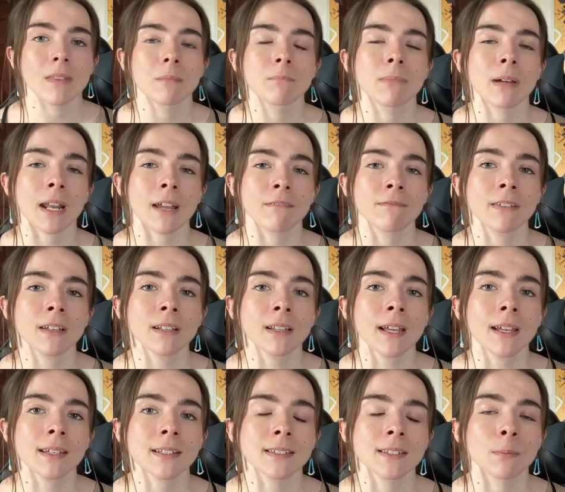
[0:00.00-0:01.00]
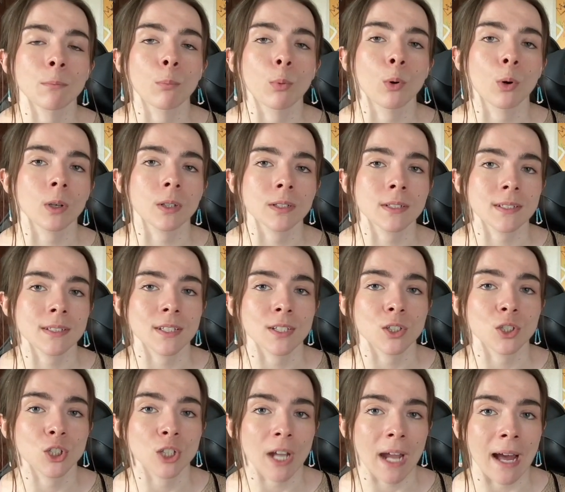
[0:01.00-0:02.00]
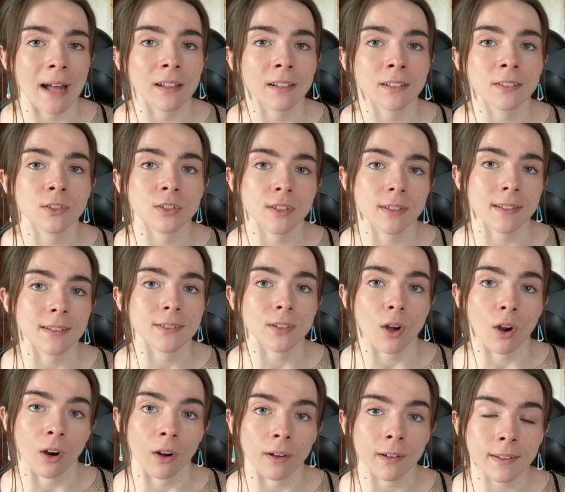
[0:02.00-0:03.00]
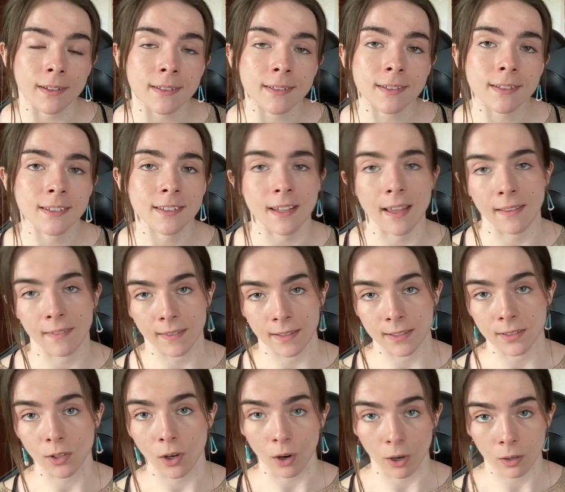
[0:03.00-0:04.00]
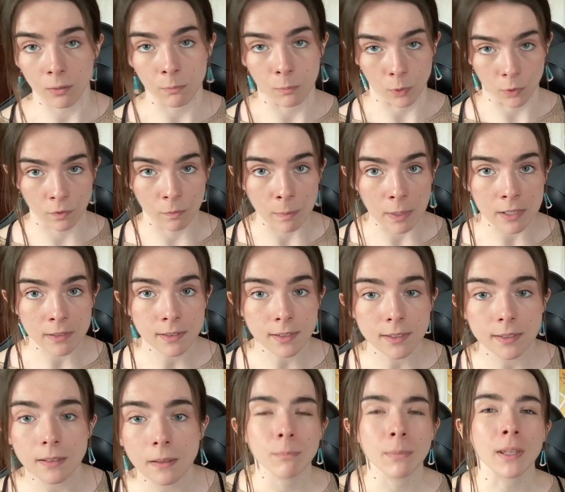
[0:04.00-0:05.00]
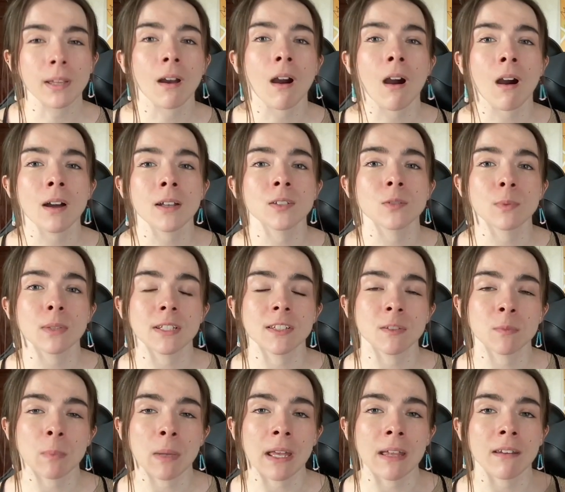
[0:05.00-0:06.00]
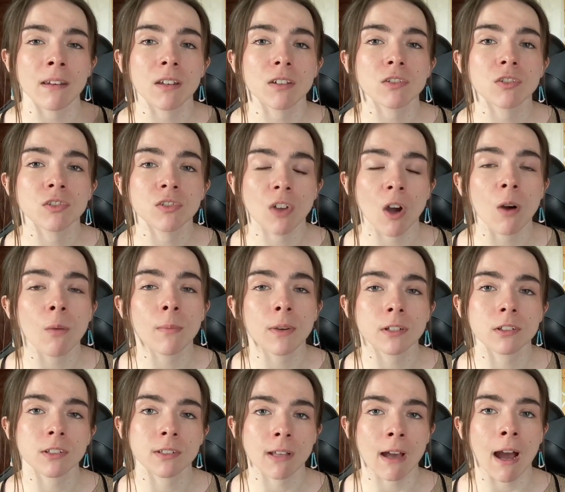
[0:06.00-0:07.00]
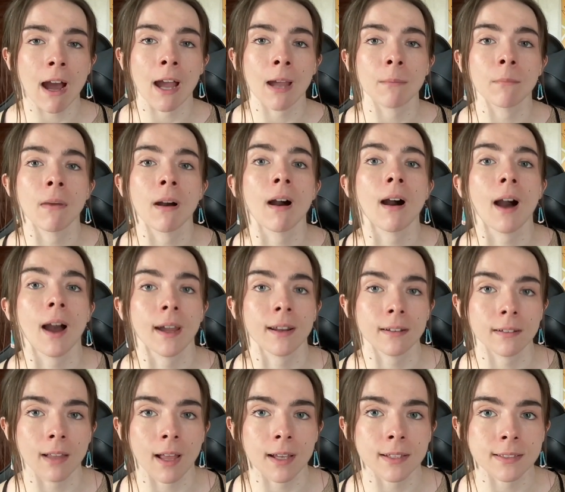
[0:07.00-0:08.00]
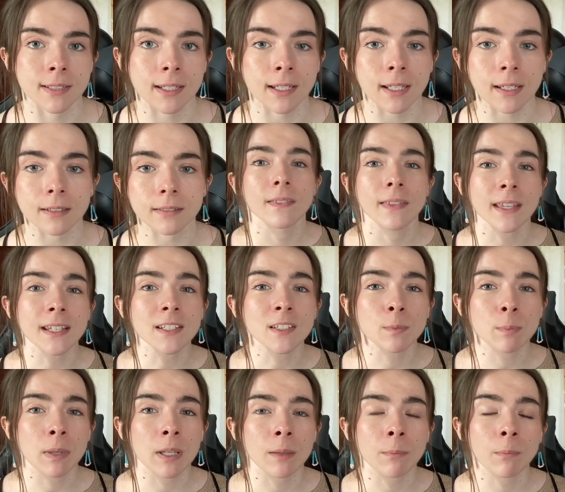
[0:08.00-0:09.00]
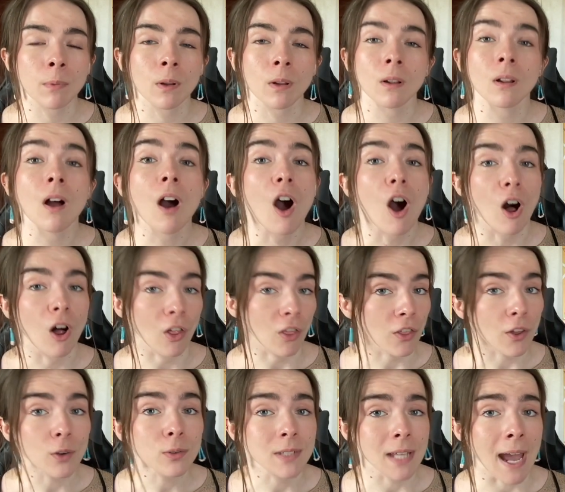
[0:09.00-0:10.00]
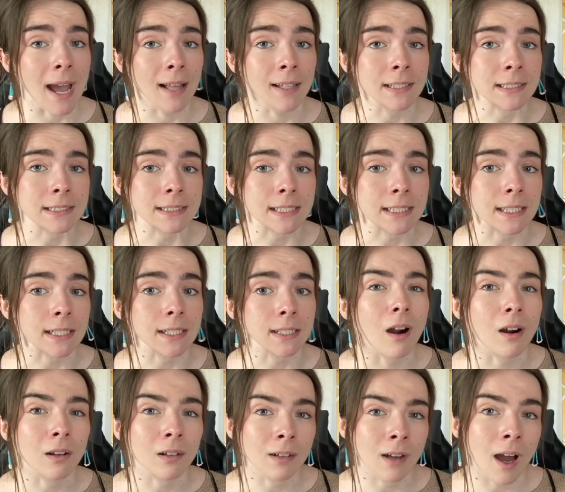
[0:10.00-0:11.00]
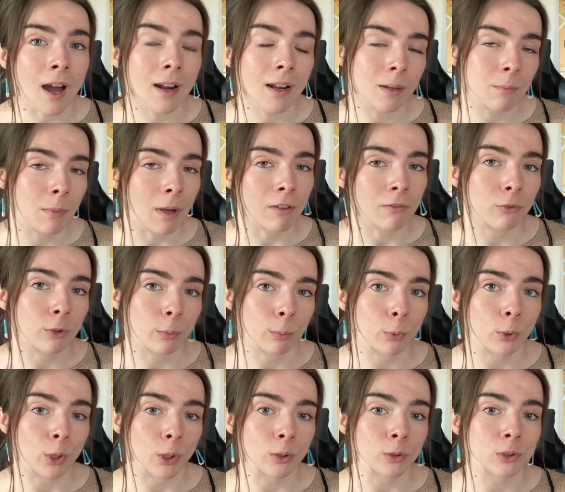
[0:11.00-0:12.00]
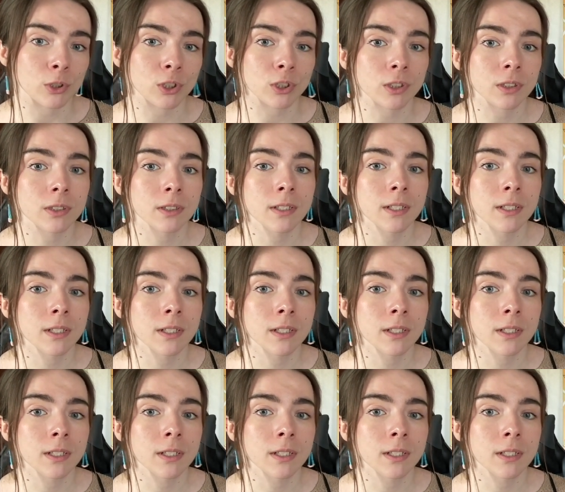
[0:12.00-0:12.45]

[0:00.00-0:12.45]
But I feel like it's important to challenge these artists and these art movements because we spend so much time idolizing it. These people, although talented, are not above reproach.